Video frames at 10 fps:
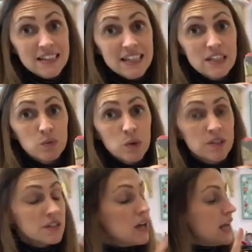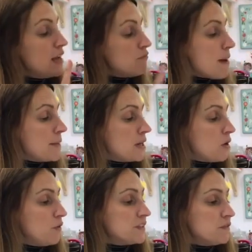This was a remnant
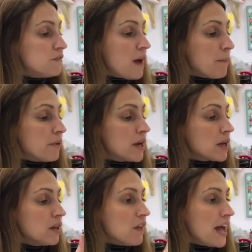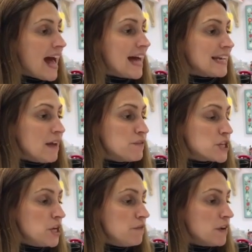of some fabric that I had left
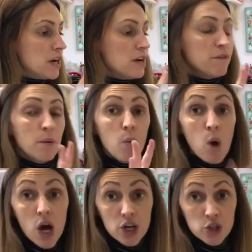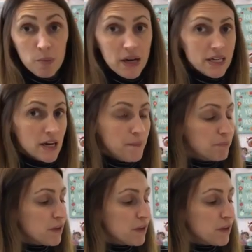over from a workshop I done,